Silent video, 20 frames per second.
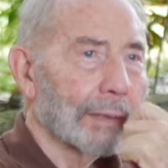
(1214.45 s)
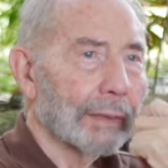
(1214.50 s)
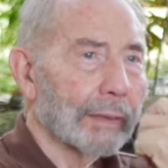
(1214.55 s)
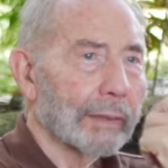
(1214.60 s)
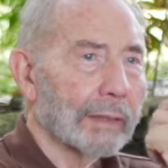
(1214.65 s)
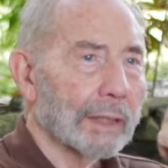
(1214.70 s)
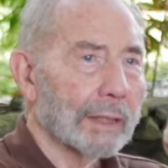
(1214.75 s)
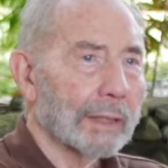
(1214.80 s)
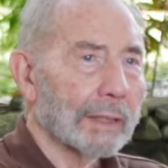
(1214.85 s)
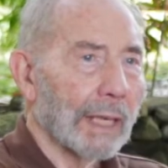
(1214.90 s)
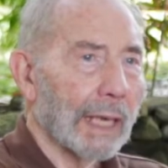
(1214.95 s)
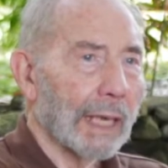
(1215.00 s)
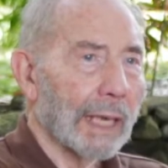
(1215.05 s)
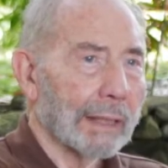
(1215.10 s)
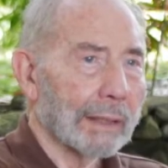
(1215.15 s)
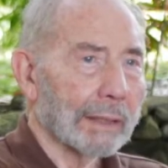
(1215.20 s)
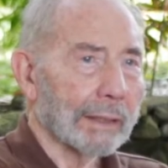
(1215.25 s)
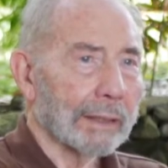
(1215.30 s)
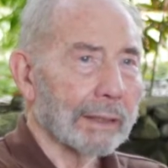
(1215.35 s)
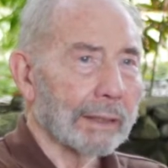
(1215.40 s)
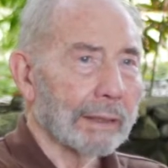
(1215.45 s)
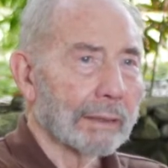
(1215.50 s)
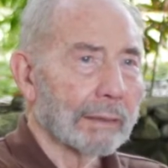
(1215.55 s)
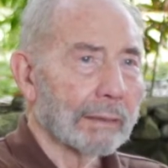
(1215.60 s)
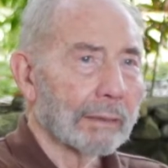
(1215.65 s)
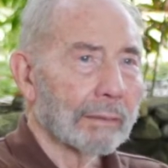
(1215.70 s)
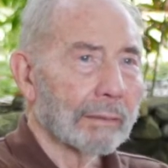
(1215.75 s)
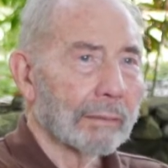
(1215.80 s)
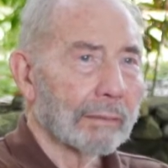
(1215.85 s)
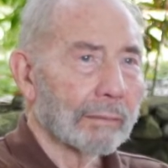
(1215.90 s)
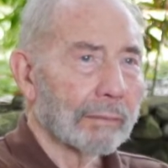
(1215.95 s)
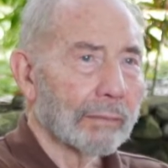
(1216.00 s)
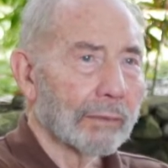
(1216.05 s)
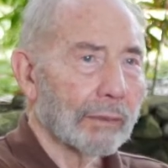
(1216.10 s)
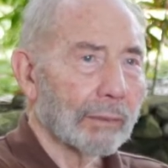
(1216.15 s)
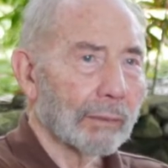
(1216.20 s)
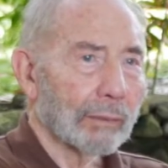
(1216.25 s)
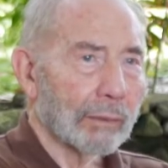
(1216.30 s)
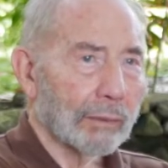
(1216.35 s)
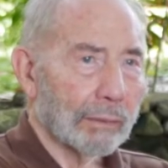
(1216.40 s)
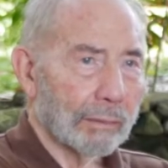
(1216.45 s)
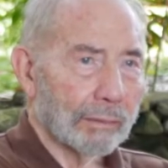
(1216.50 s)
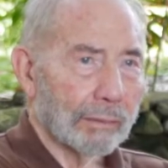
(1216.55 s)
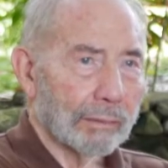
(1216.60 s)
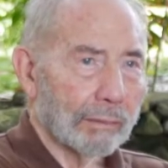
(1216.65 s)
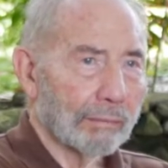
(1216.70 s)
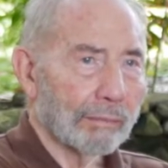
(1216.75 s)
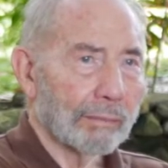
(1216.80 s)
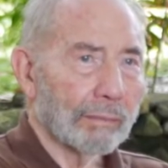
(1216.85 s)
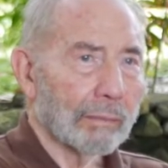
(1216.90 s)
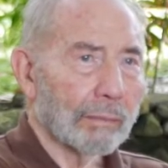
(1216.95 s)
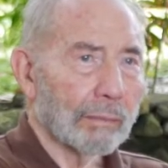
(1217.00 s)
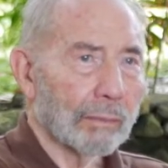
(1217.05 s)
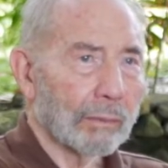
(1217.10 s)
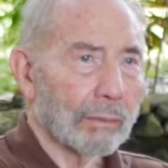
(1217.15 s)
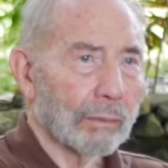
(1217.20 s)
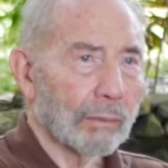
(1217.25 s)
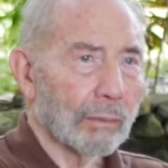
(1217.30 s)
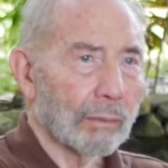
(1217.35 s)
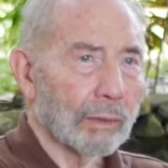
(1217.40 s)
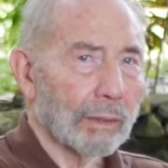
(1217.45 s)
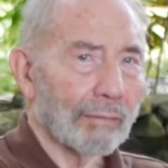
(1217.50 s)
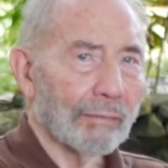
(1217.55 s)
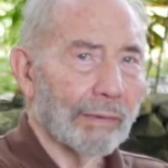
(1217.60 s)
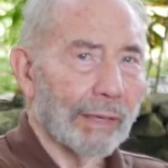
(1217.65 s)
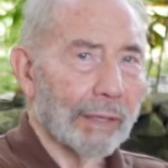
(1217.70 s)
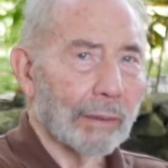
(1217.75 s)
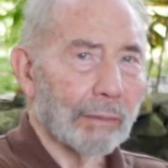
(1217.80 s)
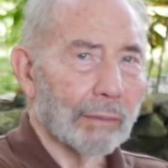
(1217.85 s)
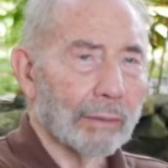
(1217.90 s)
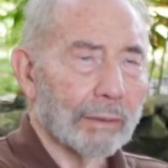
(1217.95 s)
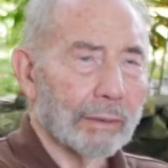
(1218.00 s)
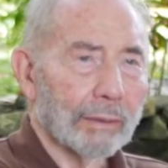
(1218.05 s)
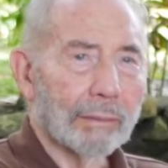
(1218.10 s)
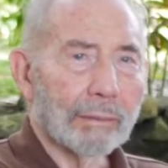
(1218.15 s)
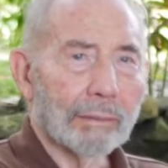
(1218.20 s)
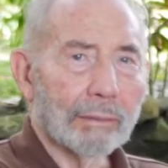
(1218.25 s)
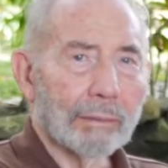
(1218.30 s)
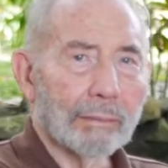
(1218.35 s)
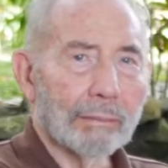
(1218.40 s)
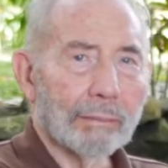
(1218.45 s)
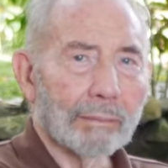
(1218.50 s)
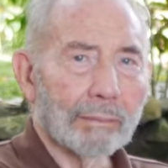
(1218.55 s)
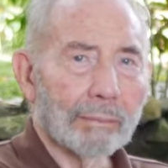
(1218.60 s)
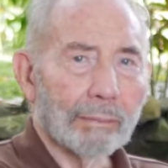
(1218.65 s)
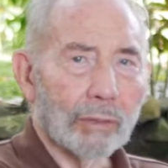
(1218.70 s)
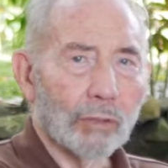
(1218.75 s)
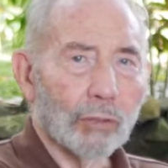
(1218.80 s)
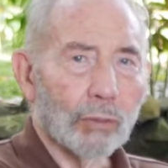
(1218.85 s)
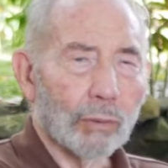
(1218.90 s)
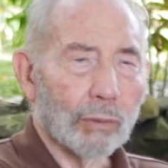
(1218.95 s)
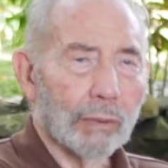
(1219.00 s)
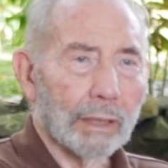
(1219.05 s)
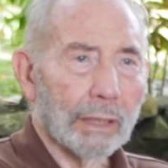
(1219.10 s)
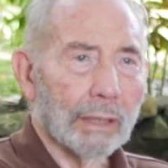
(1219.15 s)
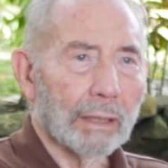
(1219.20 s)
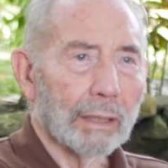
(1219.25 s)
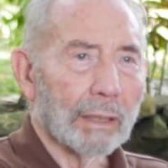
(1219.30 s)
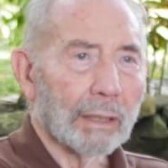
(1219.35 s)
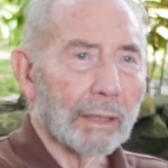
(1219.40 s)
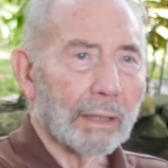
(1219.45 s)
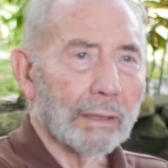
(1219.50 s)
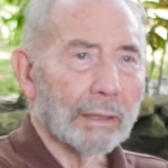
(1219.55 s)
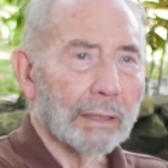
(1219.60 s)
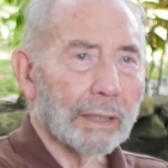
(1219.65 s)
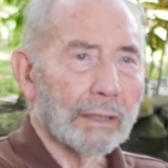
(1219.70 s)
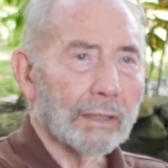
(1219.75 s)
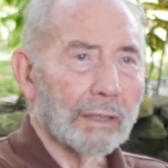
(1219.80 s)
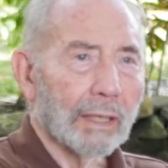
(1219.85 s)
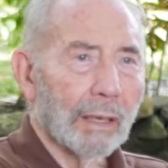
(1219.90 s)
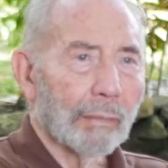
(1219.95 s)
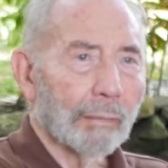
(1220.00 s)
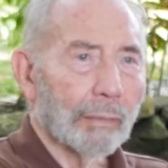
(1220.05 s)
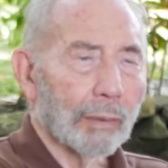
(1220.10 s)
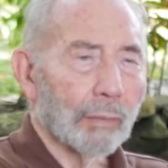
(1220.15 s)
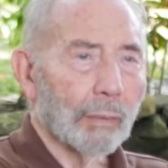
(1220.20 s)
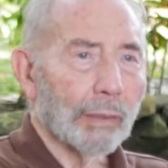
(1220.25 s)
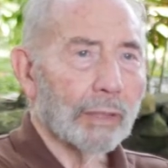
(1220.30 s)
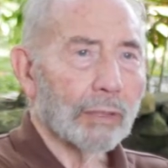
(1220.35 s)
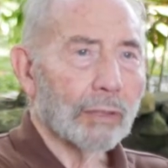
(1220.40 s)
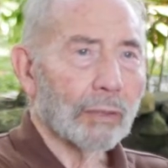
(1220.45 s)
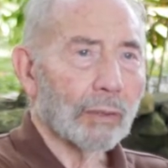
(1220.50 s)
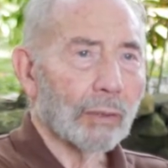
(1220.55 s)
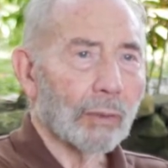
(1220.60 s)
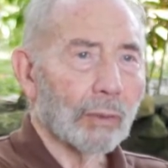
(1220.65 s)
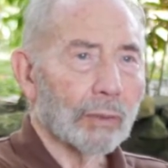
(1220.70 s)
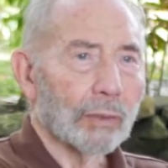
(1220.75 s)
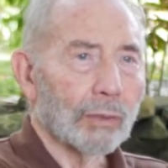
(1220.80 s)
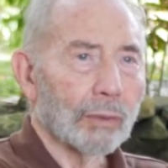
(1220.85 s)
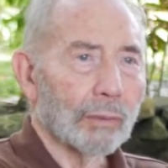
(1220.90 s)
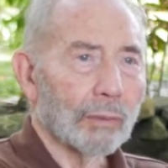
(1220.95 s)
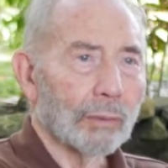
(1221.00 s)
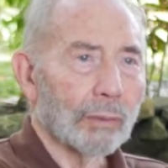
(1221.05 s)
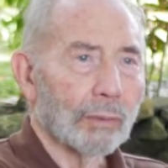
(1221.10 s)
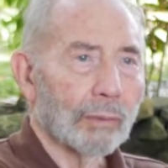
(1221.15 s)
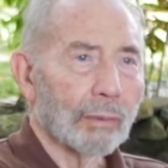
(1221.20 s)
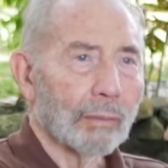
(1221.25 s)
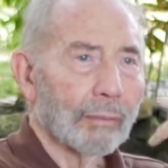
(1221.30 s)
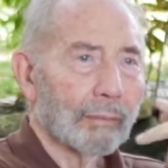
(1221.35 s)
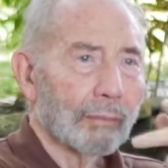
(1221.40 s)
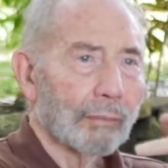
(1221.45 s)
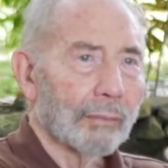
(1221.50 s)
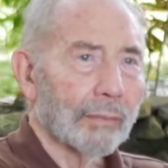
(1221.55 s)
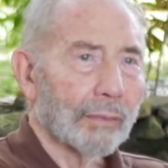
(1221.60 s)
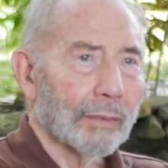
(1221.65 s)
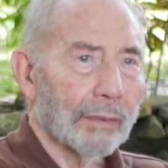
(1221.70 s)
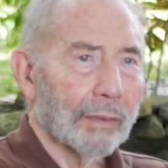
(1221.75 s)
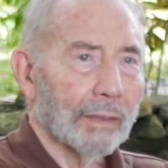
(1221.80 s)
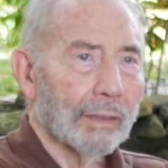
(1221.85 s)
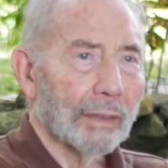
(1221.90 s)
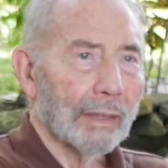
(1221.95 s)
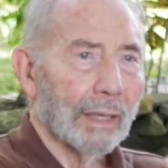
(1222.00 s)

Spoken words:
Sister Helen, she was older, very old, much older. Yes, but we used to go to the